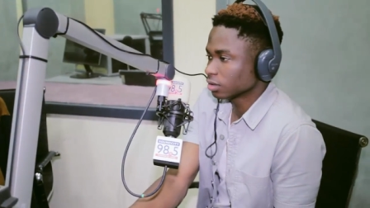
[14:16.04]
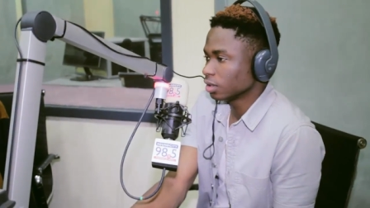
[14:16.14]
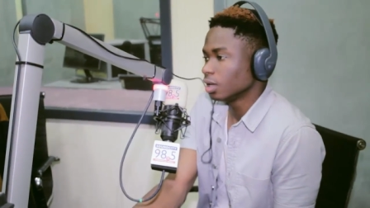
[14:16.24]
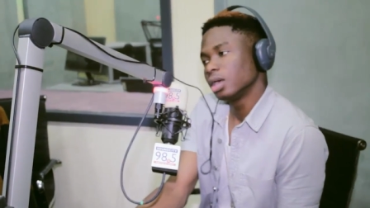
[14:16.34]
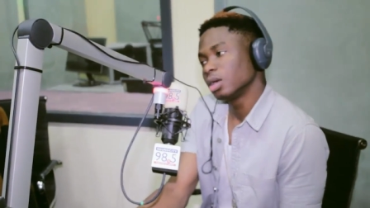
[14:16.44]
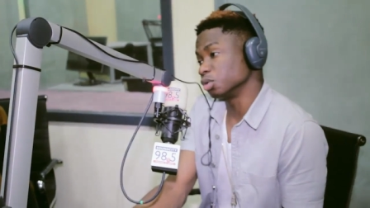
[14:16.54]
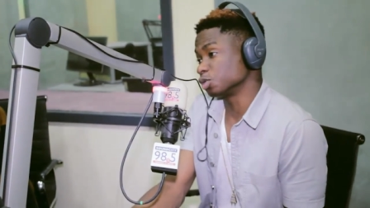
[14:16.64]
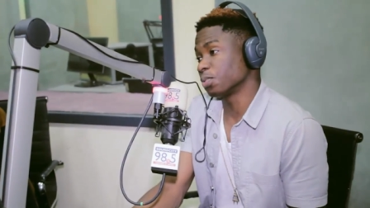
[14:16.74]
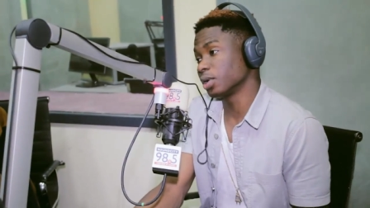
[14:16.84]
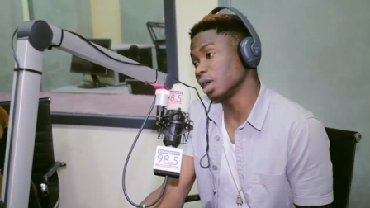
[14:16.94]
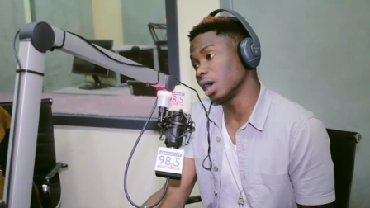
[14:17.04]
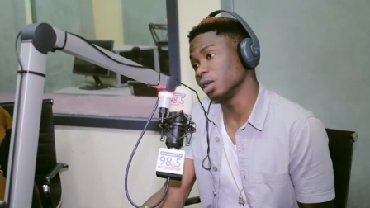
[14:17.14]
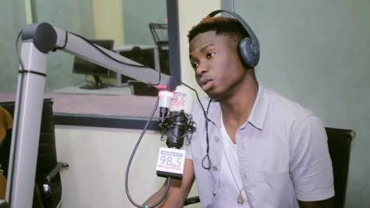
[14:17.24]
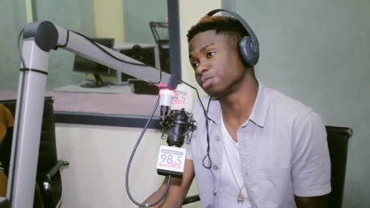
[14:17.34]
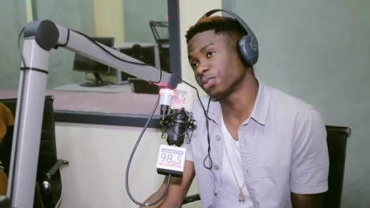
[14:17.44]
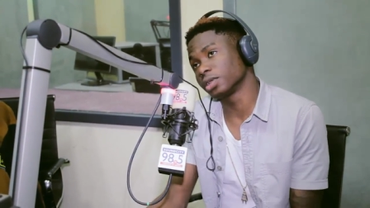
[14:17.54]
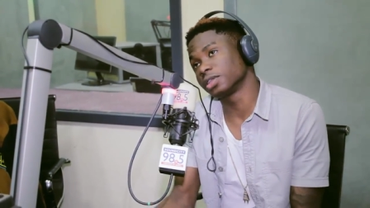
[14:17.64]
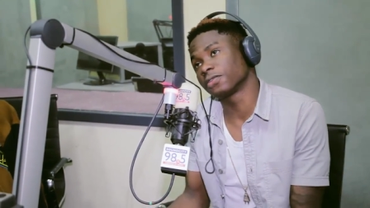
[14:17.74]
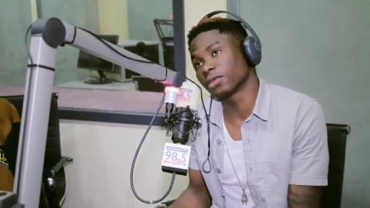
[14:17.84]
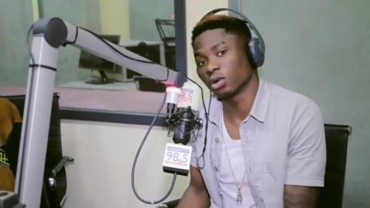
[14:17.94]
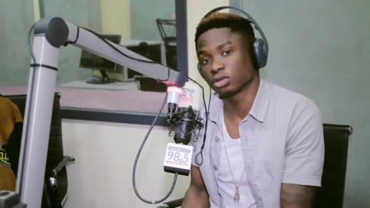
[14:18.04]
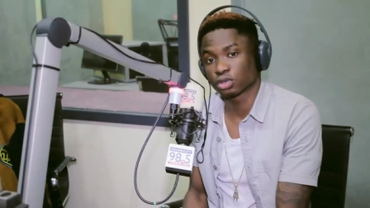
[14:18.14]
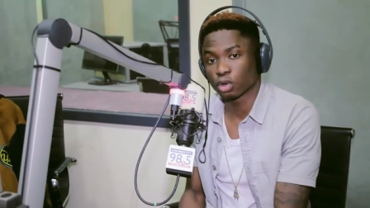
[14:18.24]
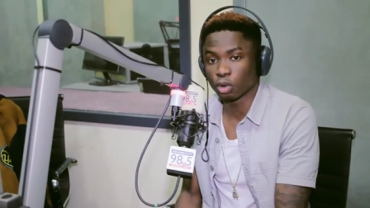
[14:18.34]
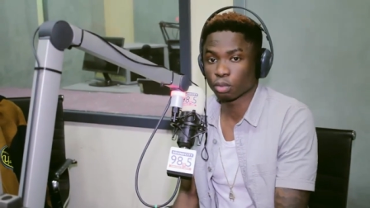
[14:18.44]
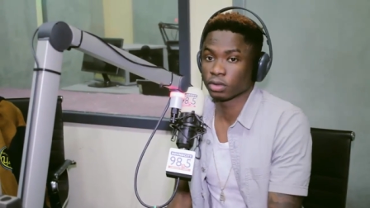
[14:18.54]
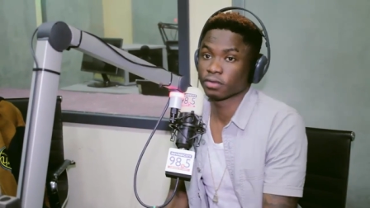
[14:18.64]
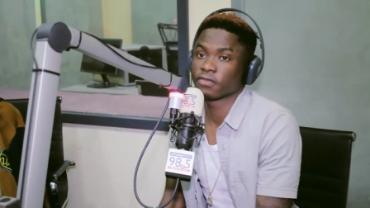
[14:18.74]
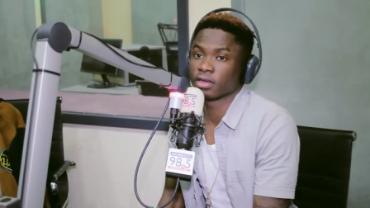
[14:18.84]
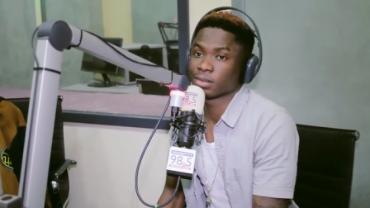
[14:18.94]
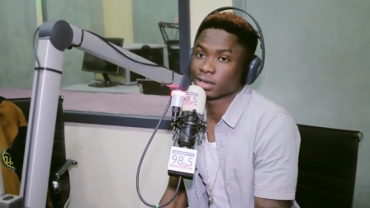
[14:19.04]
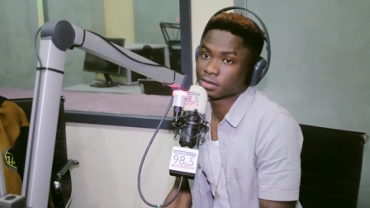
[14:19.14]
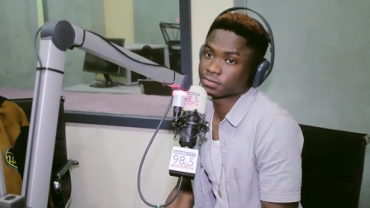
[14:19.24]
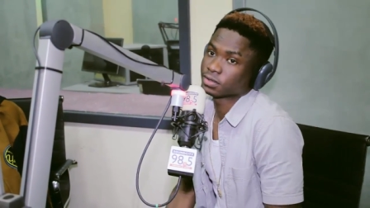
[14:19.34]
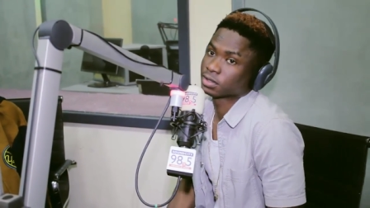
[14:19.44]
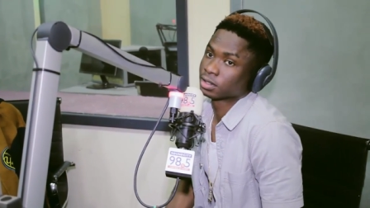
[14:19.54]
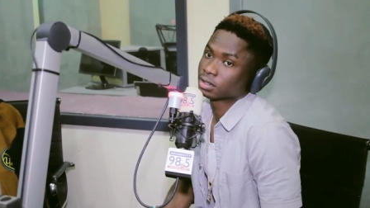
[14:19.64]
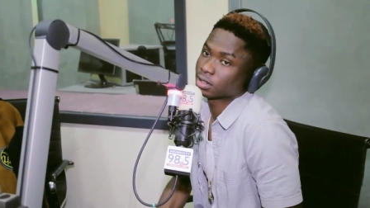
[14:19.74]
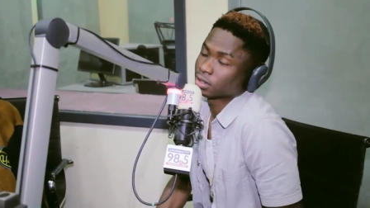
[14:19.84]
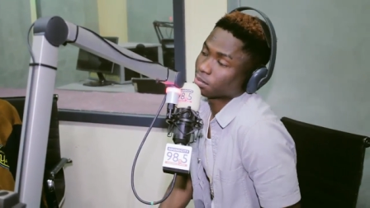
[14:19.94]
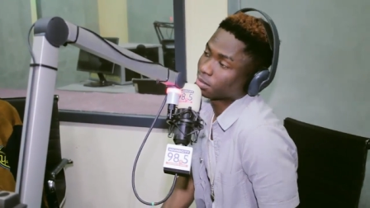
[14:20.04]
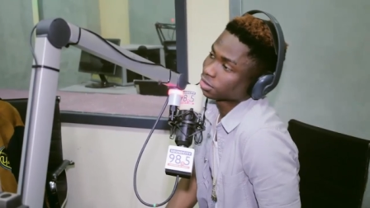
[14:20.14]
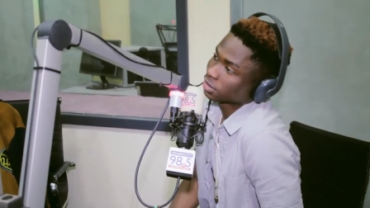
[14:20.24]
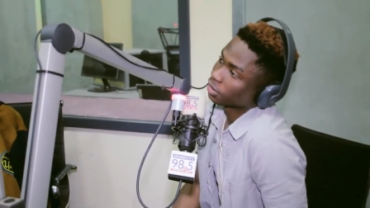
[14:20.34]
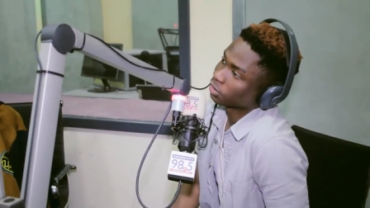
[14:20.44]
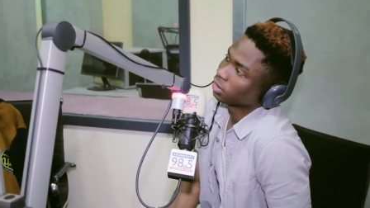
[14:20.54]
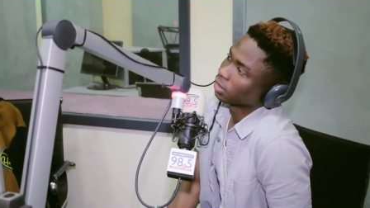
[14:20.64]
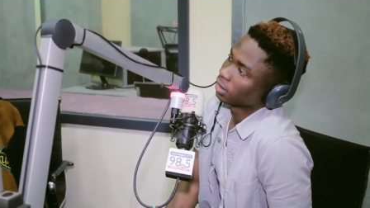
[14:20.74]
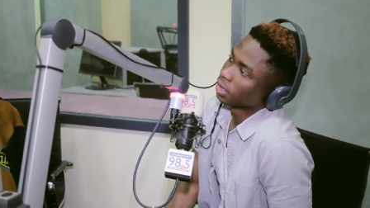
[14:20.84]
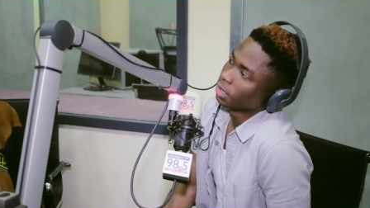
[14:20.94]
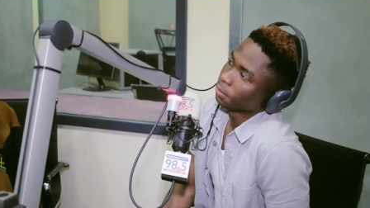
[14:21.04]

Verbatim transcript: Okay. It was pretty difficult to cope with the fame and everything in a place like Unilag.